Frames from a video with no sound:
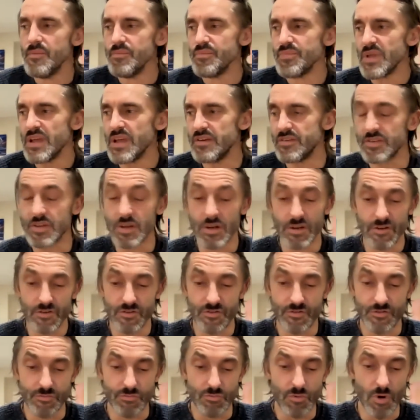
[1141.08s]
He just kind of
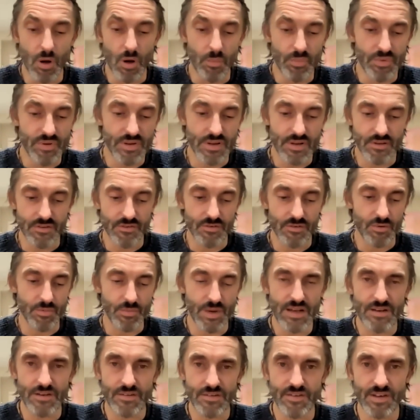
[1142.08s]
dropped into a
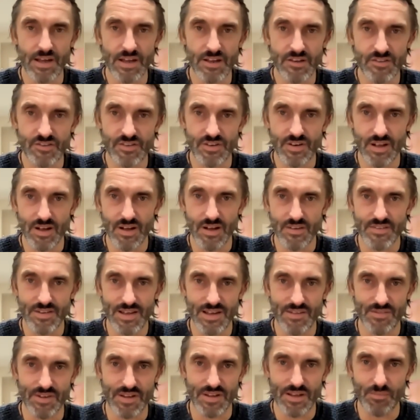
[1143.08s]
meditation I was
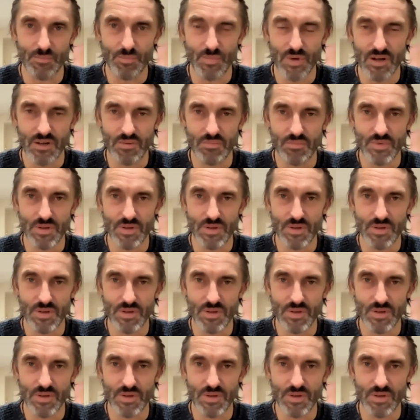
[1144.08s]
having in my